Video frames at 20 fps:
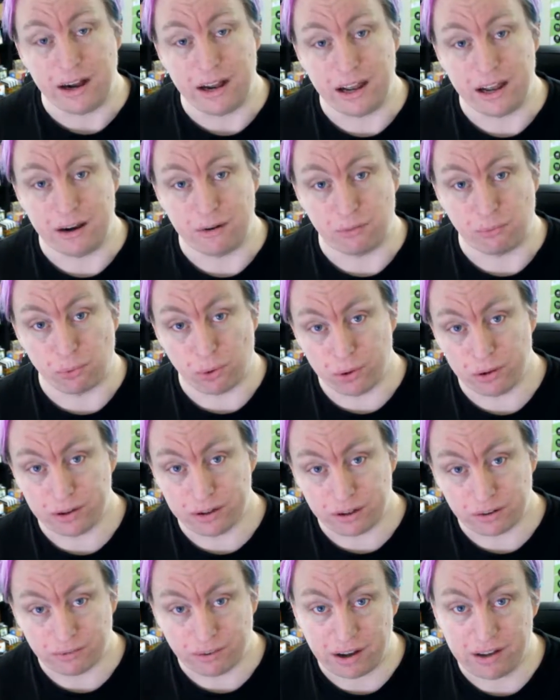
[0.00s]
And
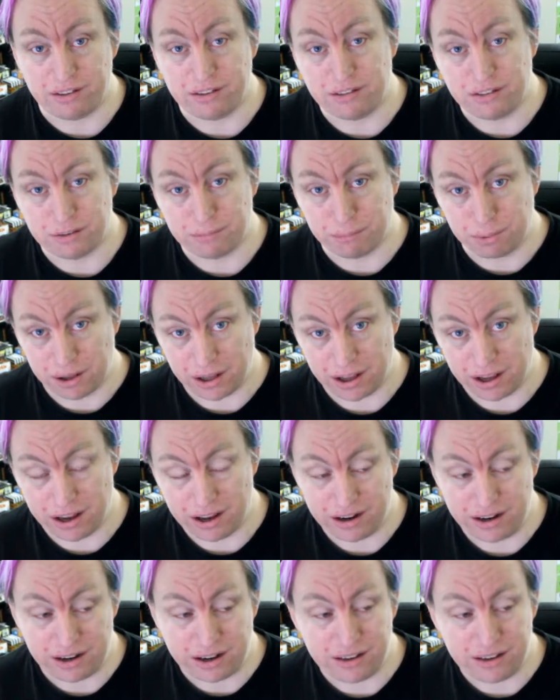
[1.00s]
Roland devises a plan.